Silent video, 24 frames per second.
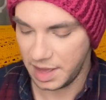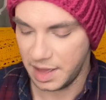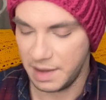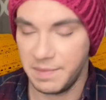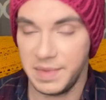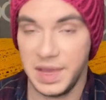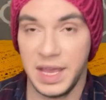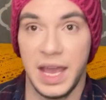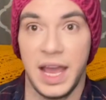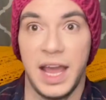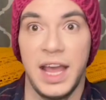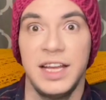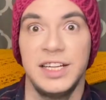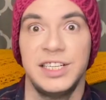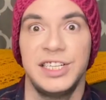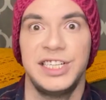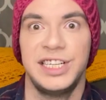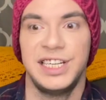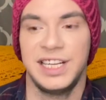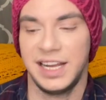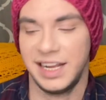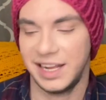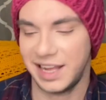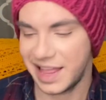yeah,
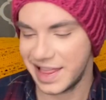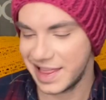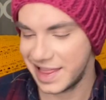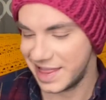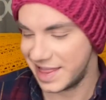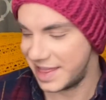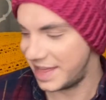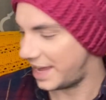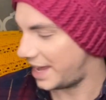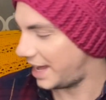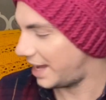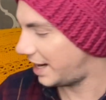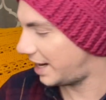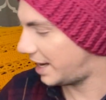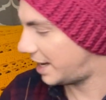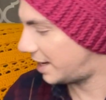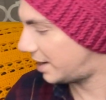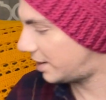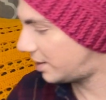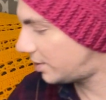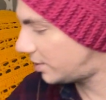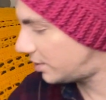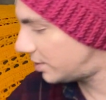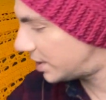check that
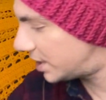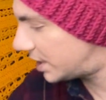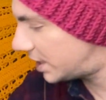out.